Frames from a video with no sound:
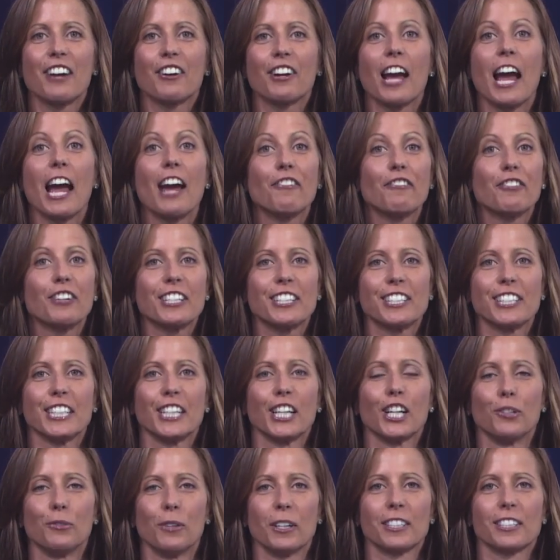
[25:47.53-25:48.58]
every
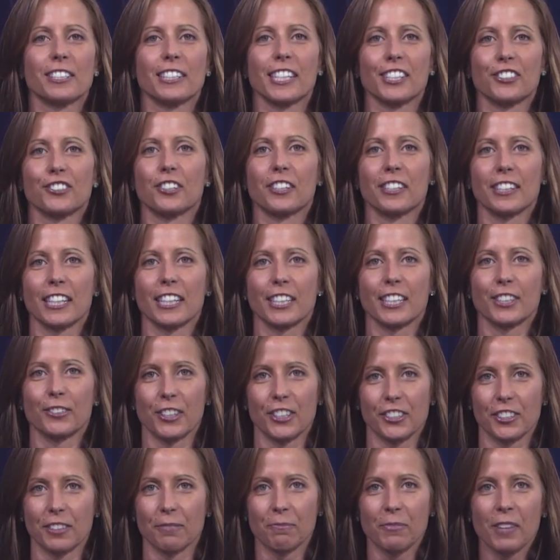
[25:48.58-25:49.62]
CEO wants the answer to that
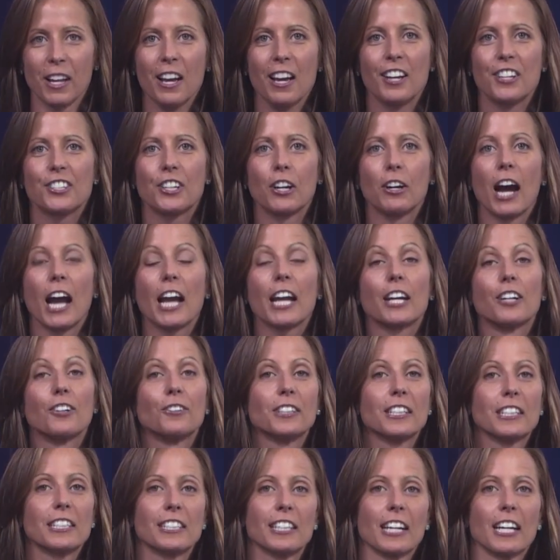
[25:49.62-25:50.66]
question. So I can
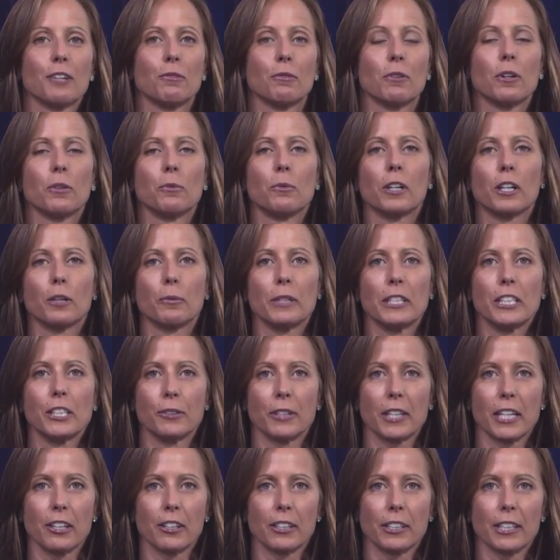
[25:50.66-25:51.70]
only say, what are we
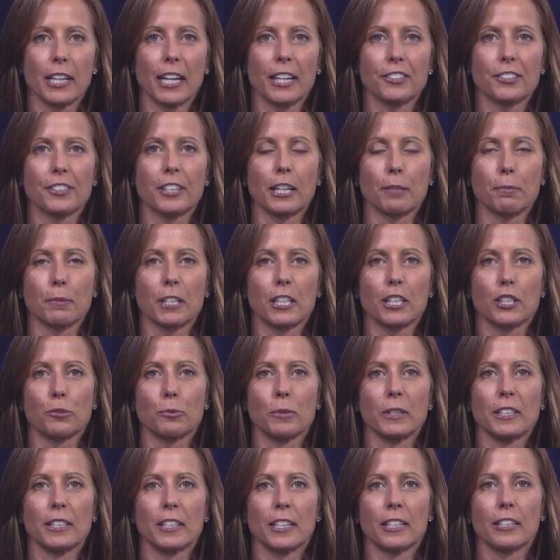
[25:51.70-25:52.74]
doing here at Nasdaq? Because we
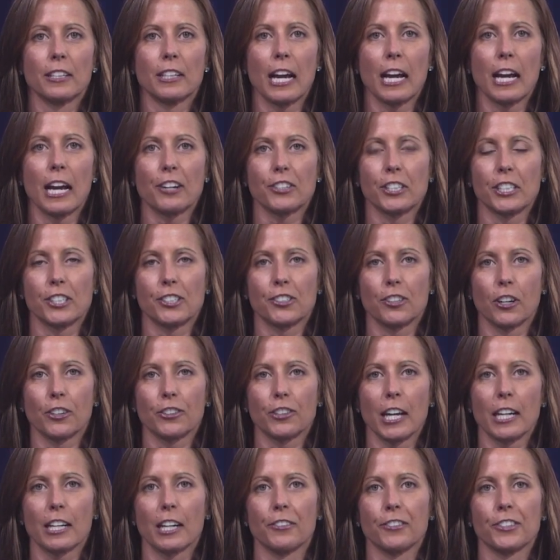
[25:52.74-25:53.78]
did actually start
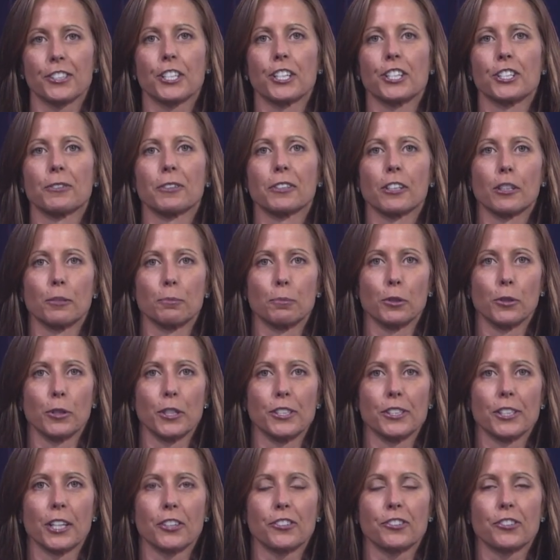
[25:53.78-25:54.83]
that conversation with our
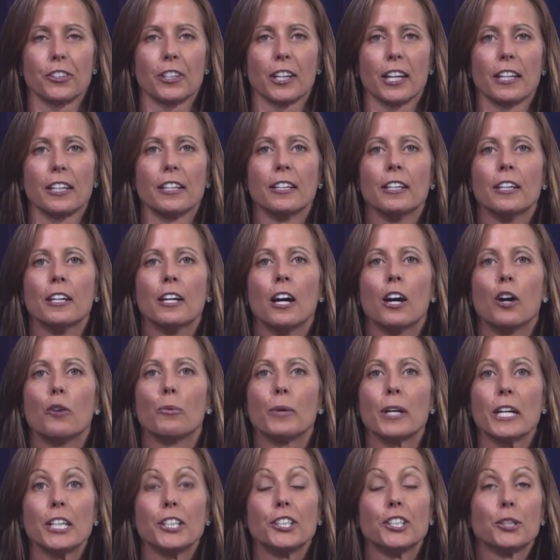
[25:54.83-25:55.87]
employees yesterday.
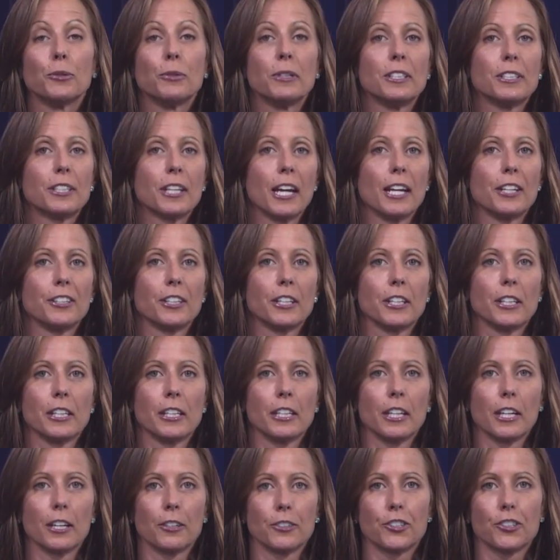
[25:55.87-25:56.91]
We do intend,
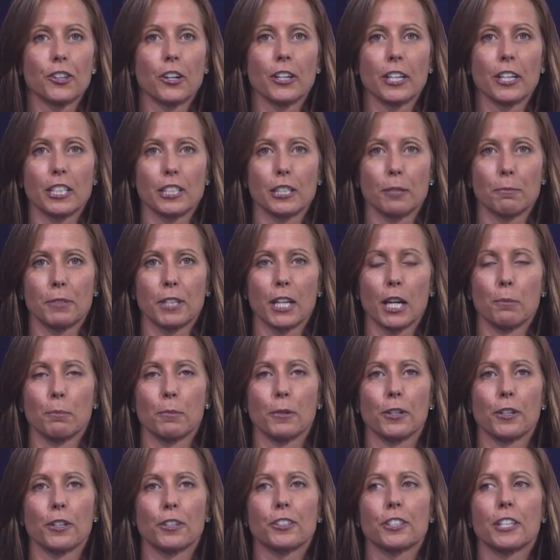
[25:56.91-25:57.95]
starting in
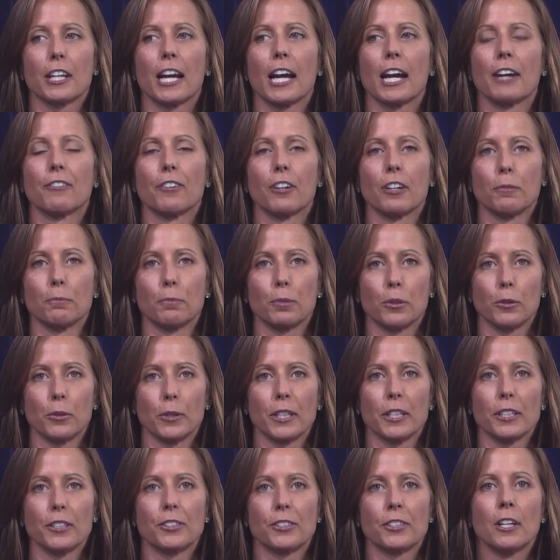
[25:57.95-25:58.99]
September, to have our
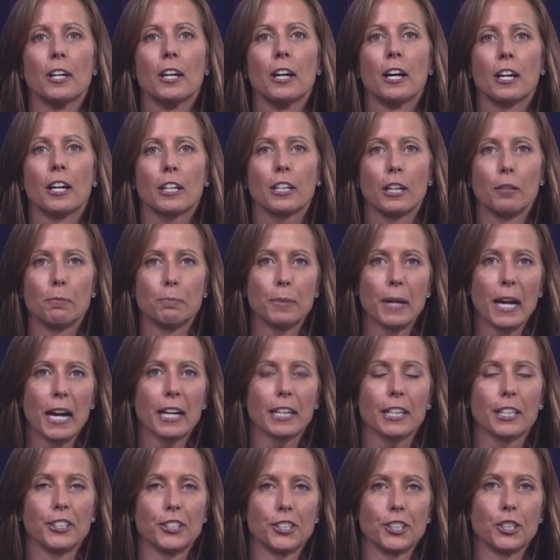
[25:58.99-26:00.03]
employees come
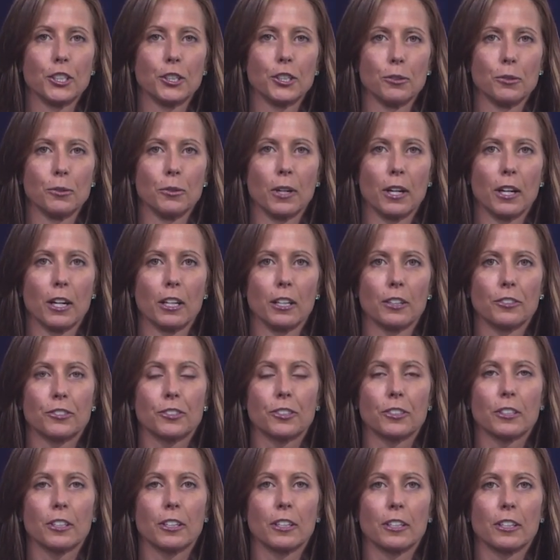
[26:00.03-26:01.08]
back into
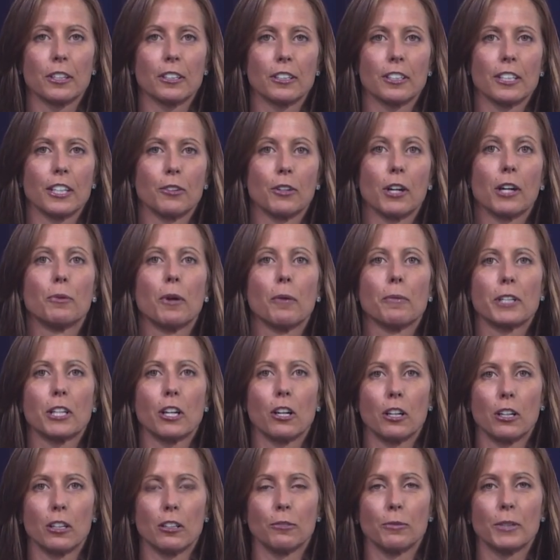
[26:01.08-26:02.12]
what we
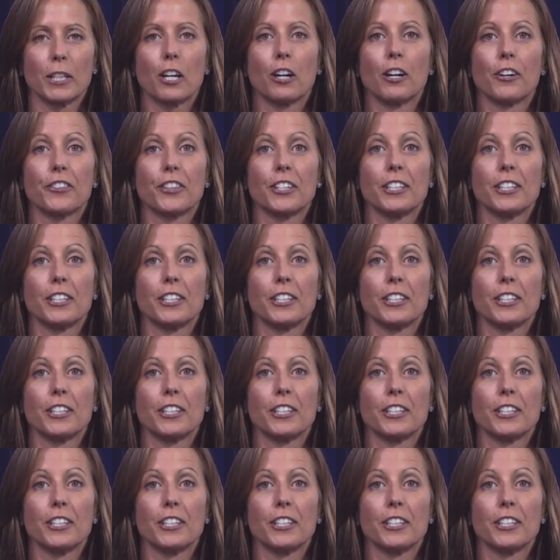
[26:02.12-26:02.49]
call it the